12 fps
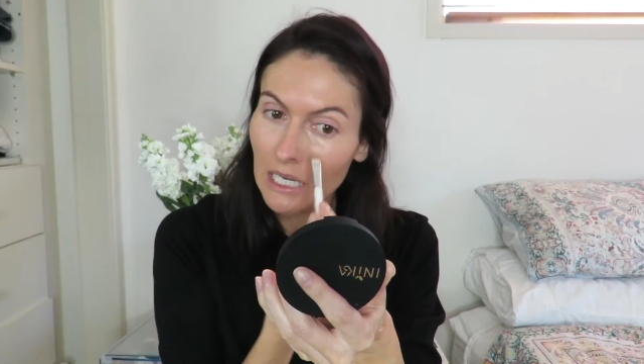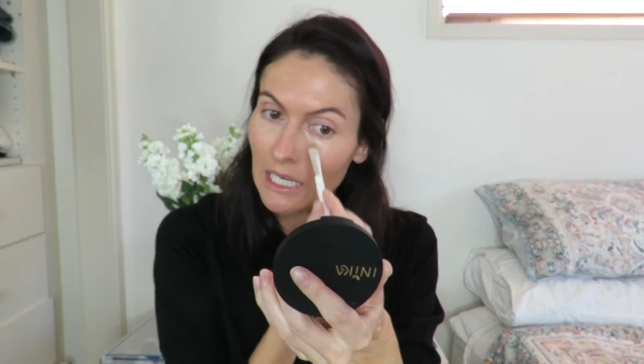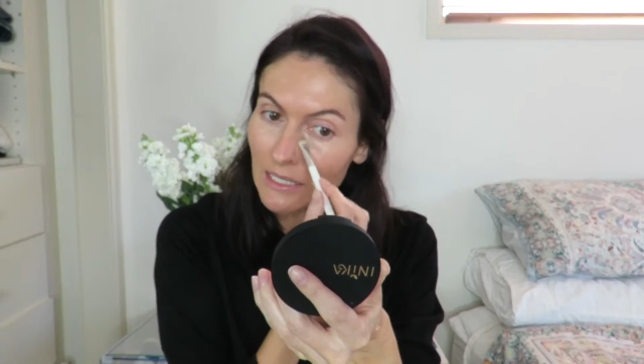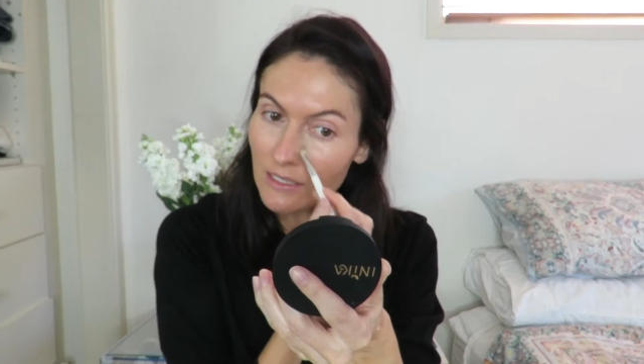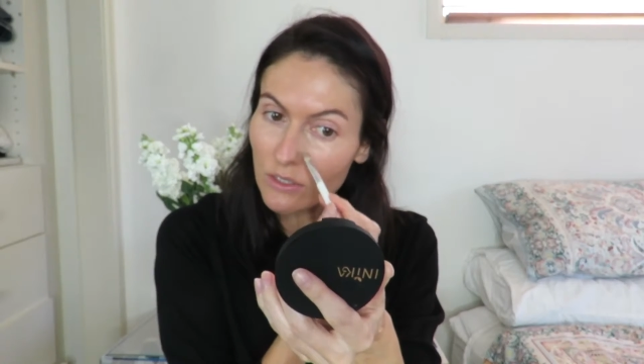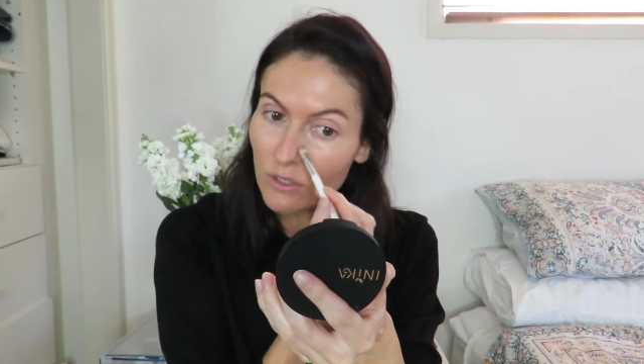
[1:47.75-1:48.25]

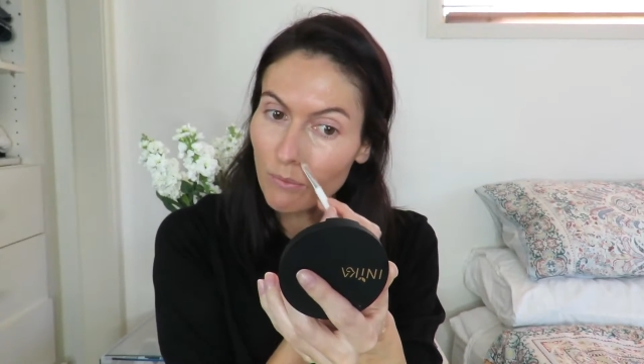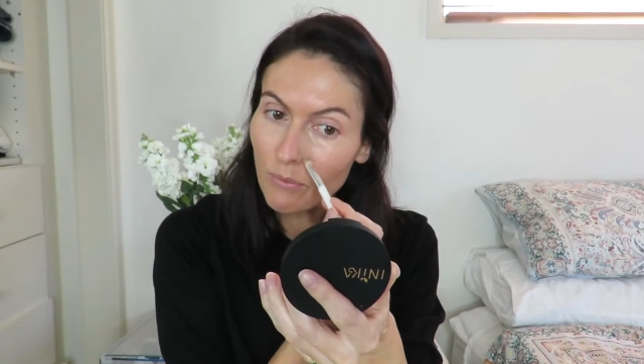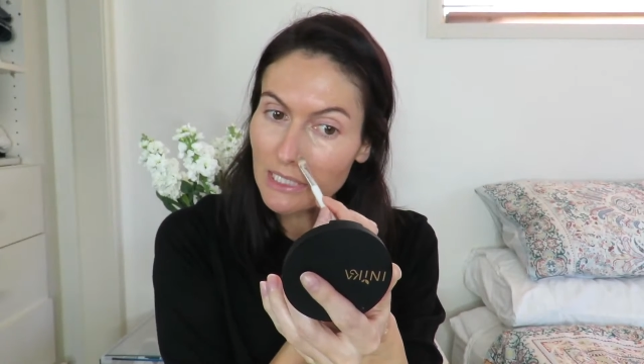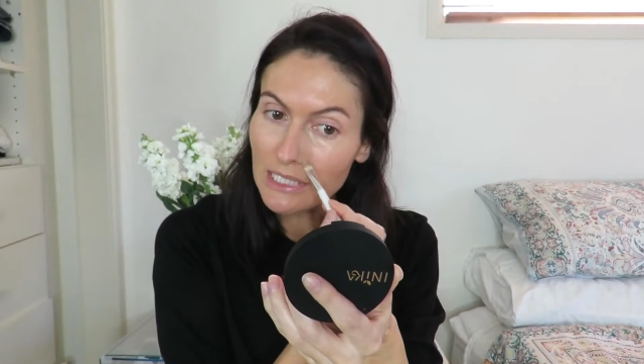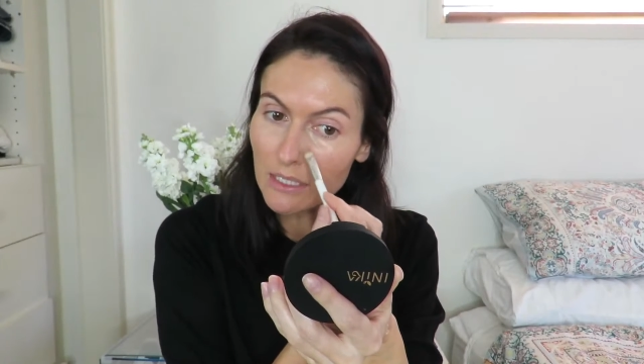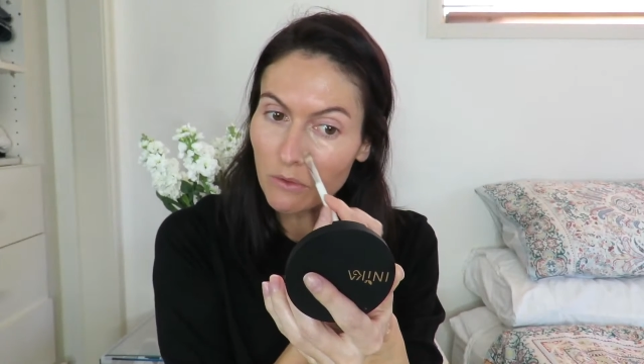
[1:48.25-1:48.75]
It's
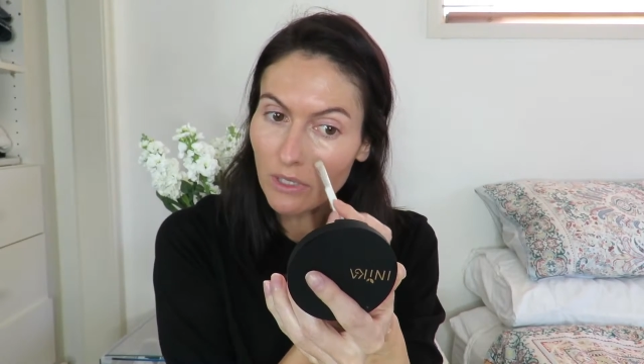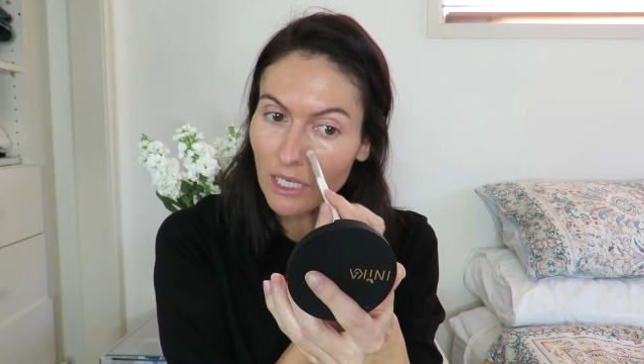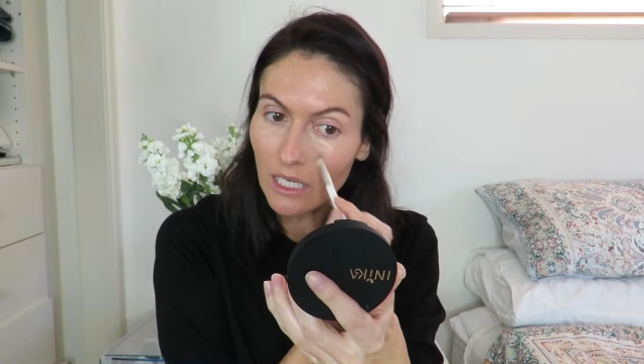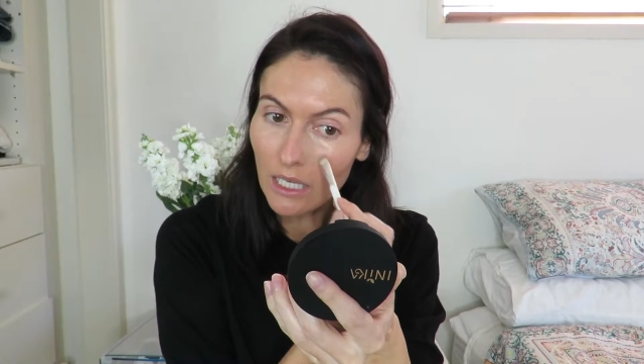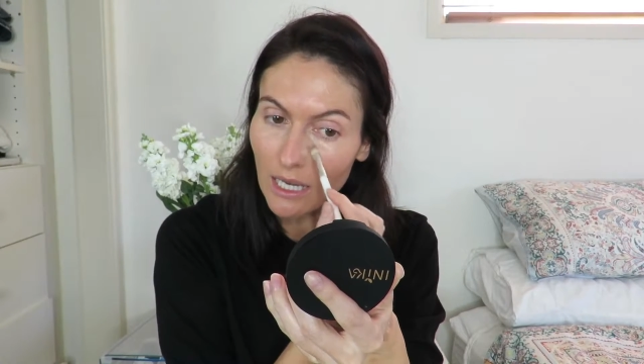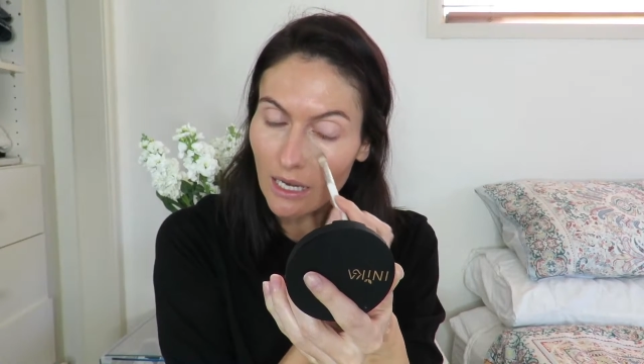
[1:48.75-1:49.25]
super
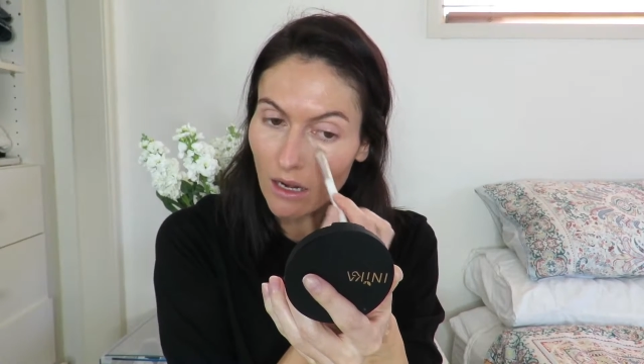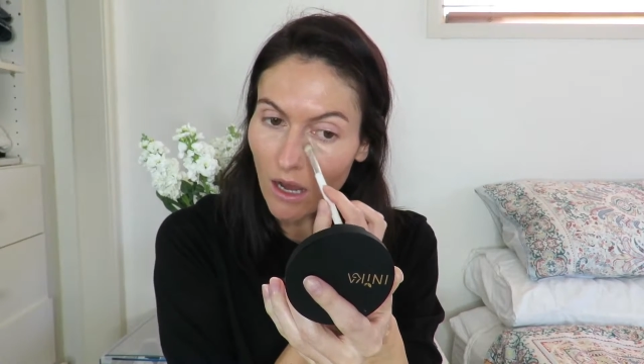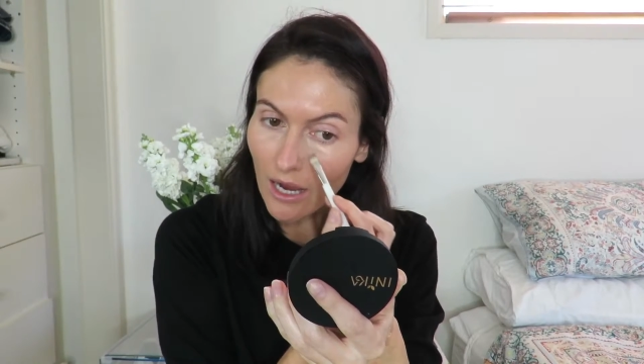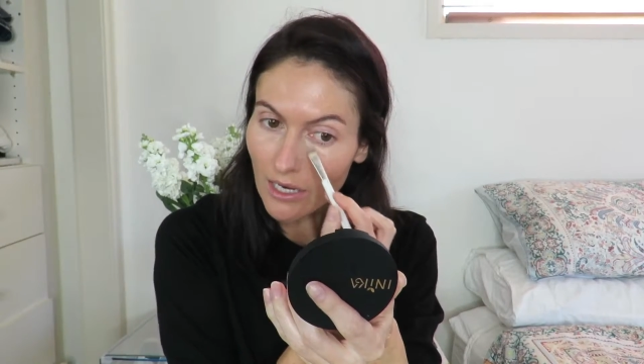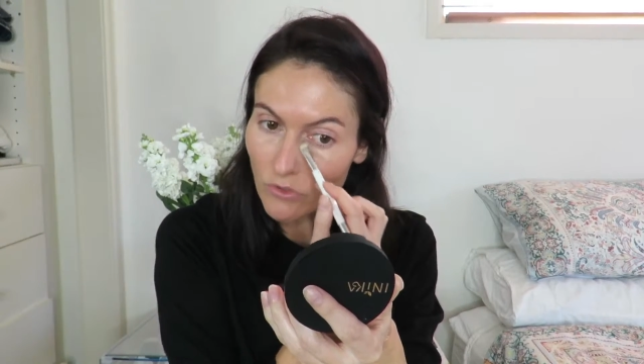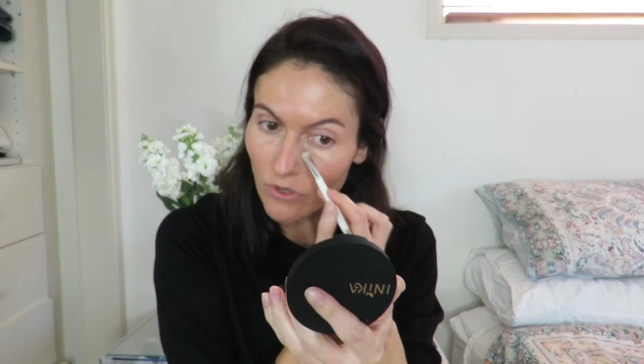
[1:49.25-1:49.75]
silky and
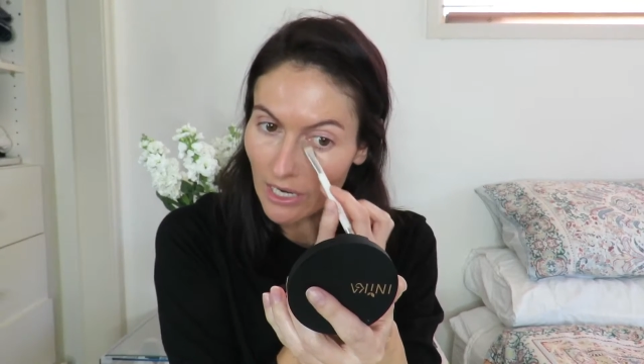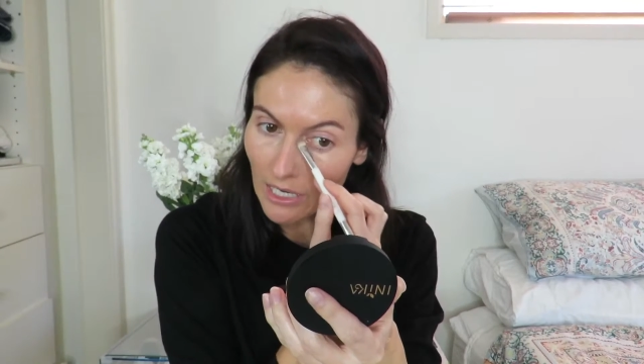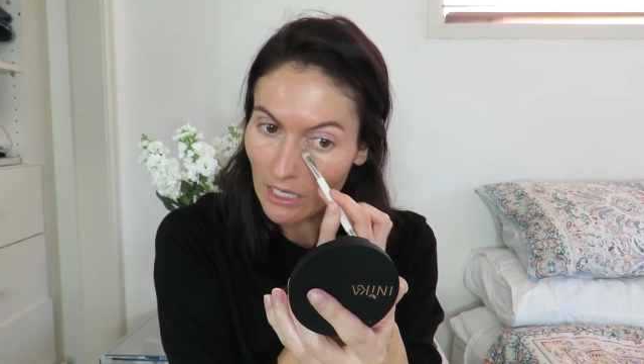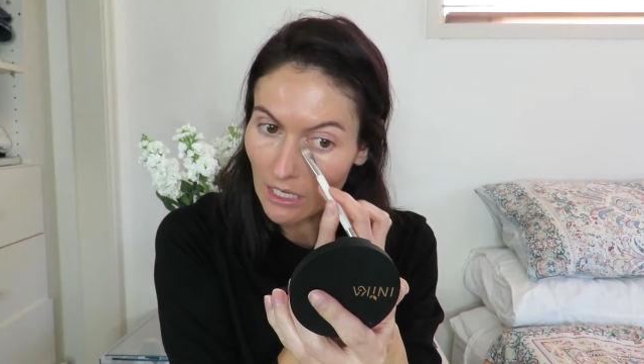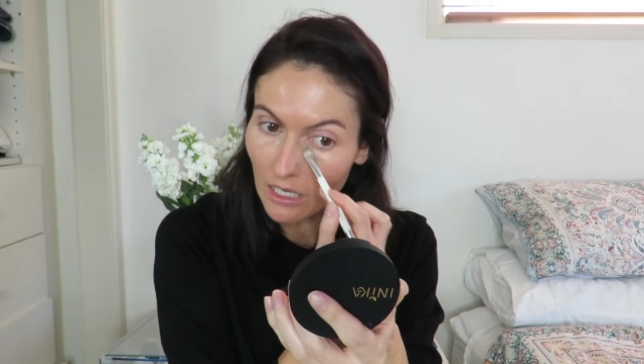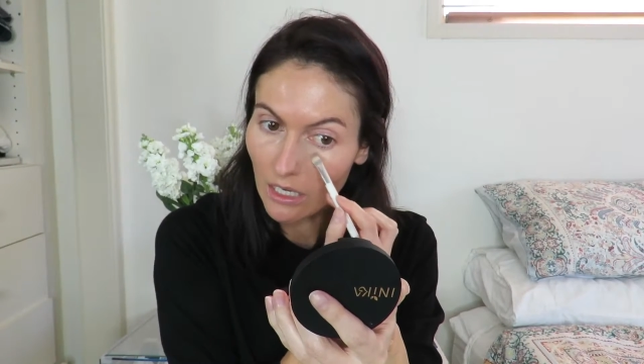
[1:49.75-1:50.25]

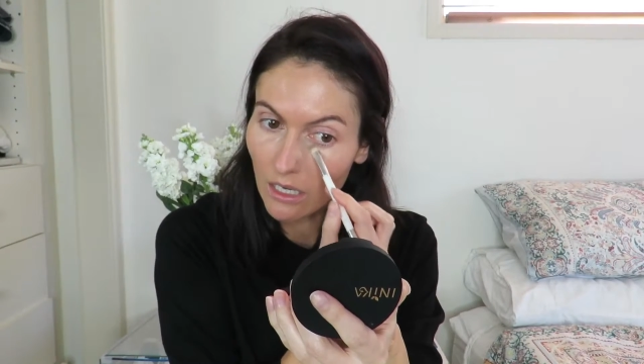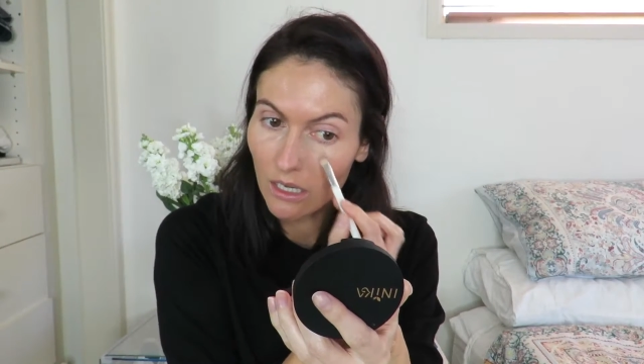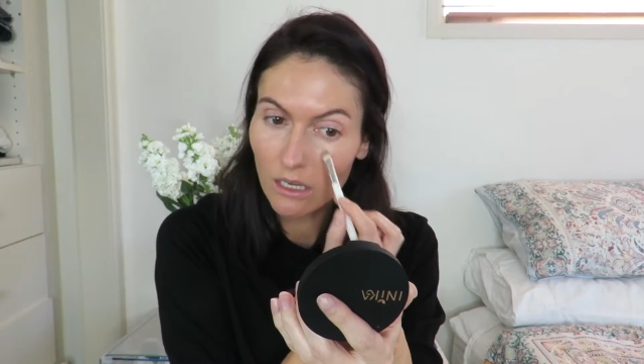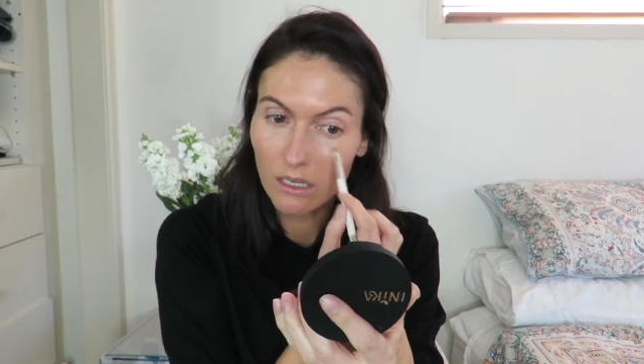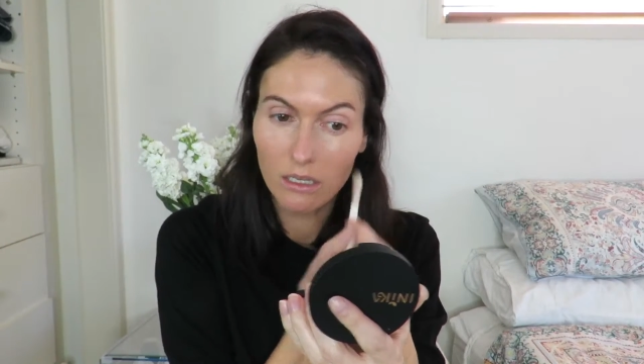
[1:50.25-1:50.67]
hydrating.